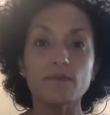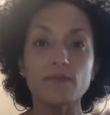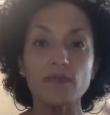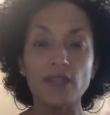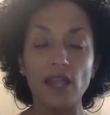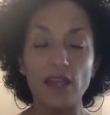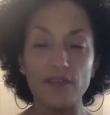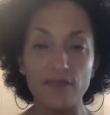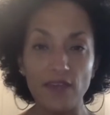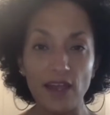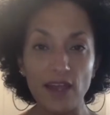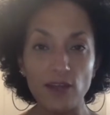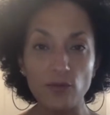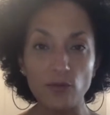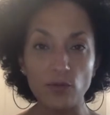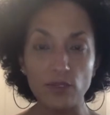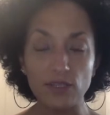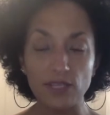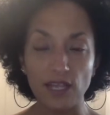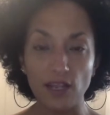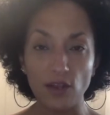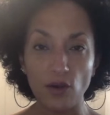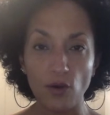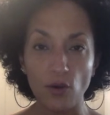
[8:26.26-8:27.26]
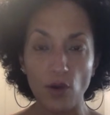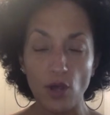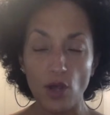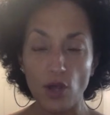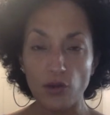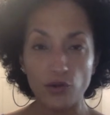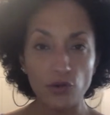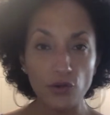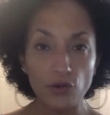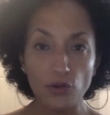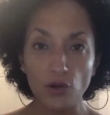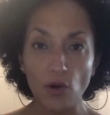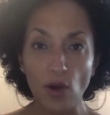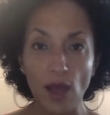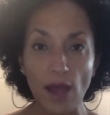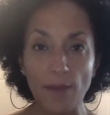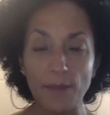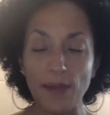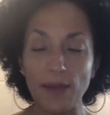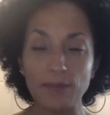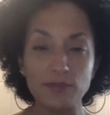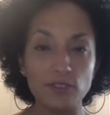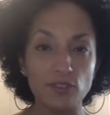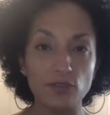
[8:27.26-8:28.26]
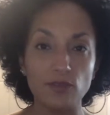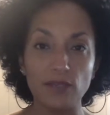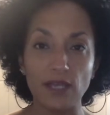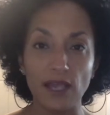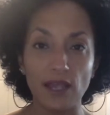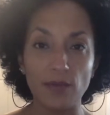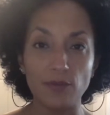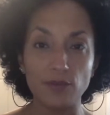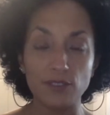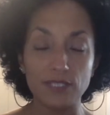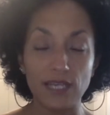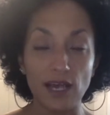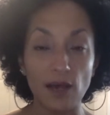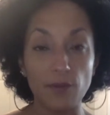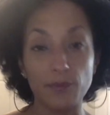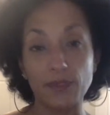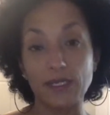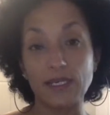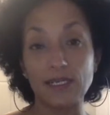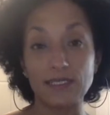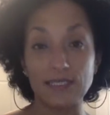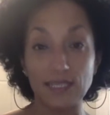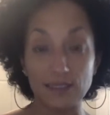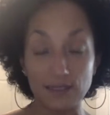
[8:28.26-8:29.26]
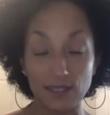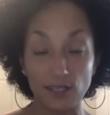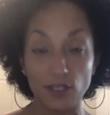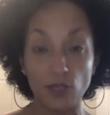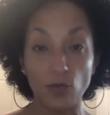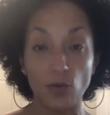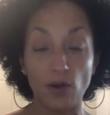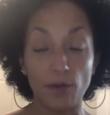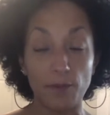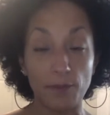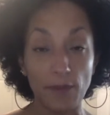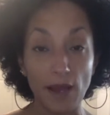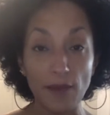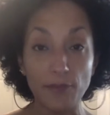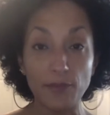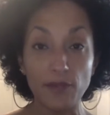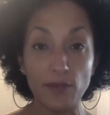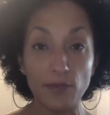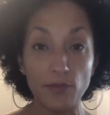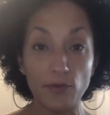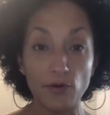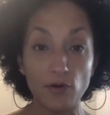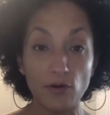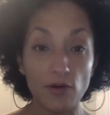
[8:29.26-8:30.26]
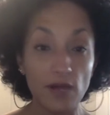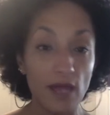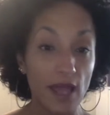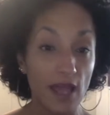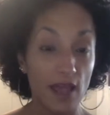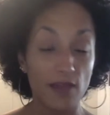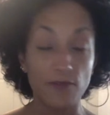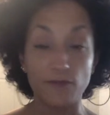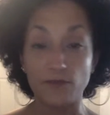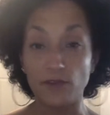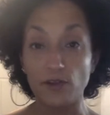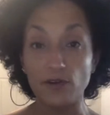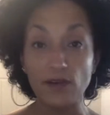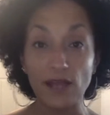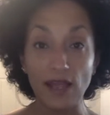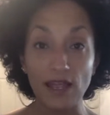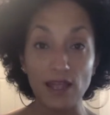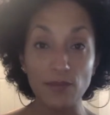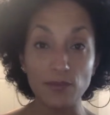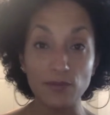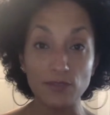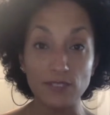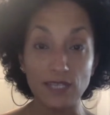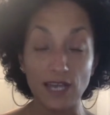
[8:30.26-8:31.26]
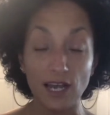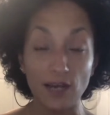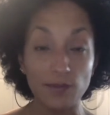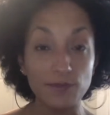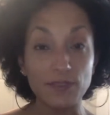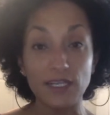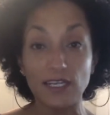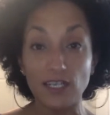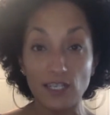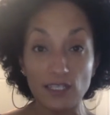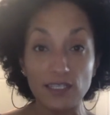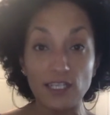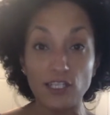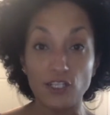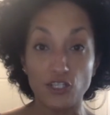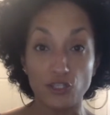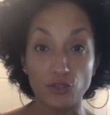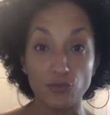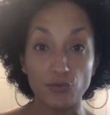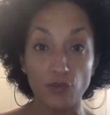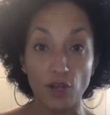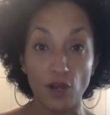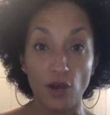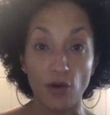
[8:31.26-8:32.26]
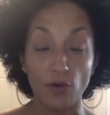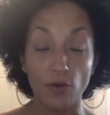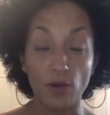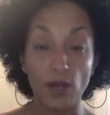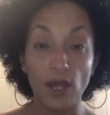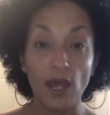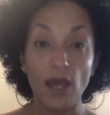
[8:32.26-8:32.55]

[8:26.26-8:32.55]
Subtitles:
And then when they go, no, I'm absolutely able to help, because I'll tell you what, my people, if they're not able to help, they're going to let you know.